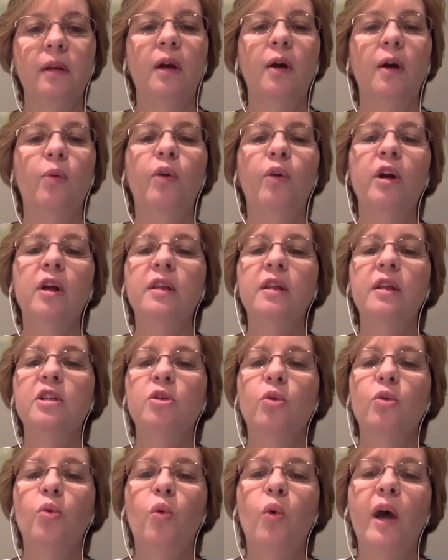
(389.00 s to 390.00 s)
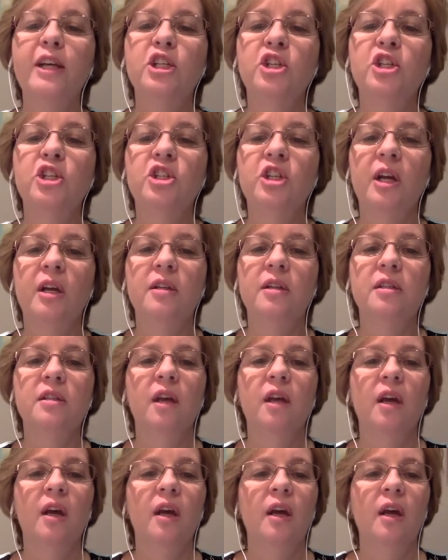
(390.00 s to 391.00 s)
What are these questions
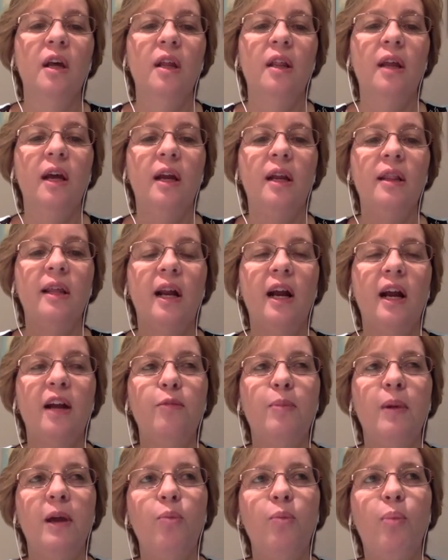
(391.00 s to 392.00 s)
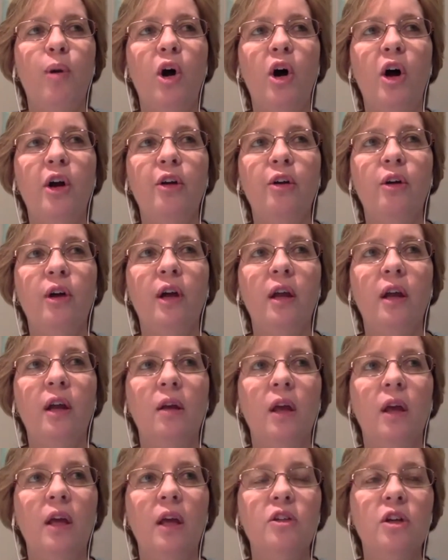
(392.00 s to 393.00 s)
that I've been pondering?
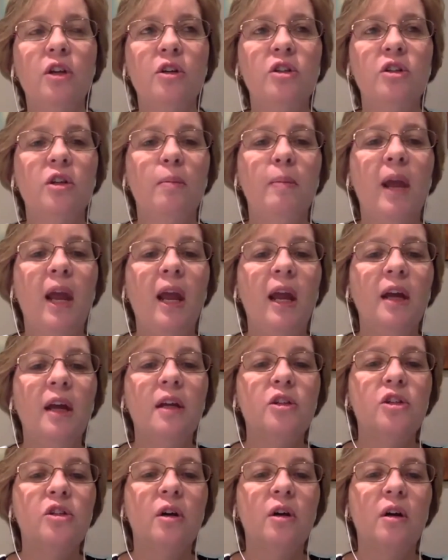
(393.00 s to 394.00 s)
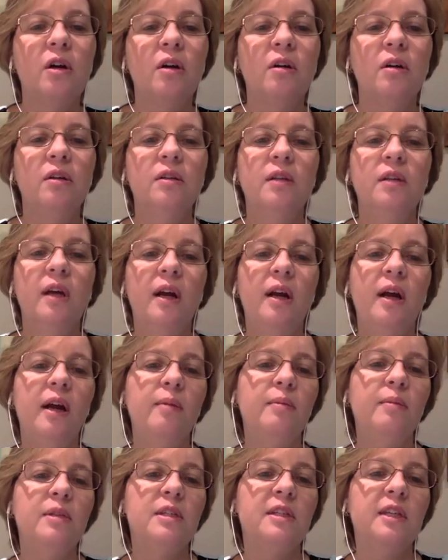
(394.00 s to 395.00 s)
Is there some answer that
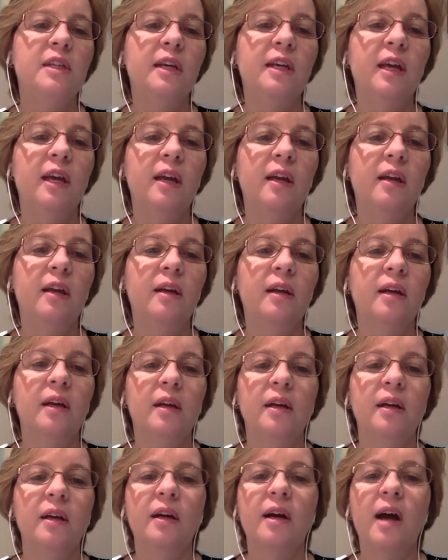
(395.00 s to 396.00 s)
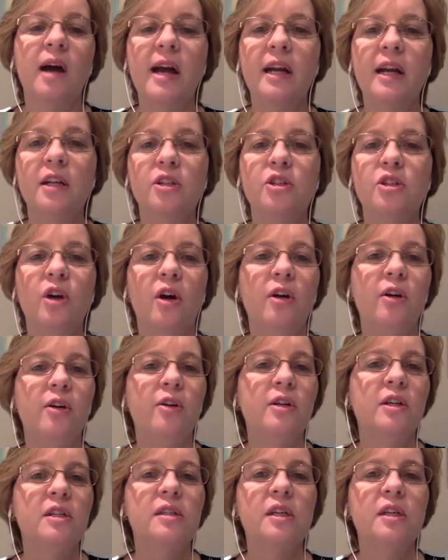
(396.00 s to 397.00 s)
I'm seeking guidance on or
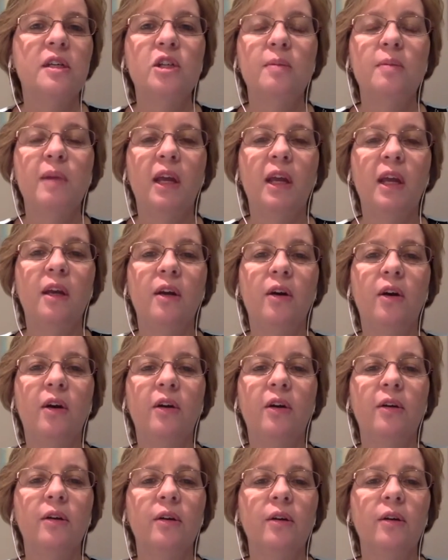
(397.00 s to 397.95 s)
decision making on?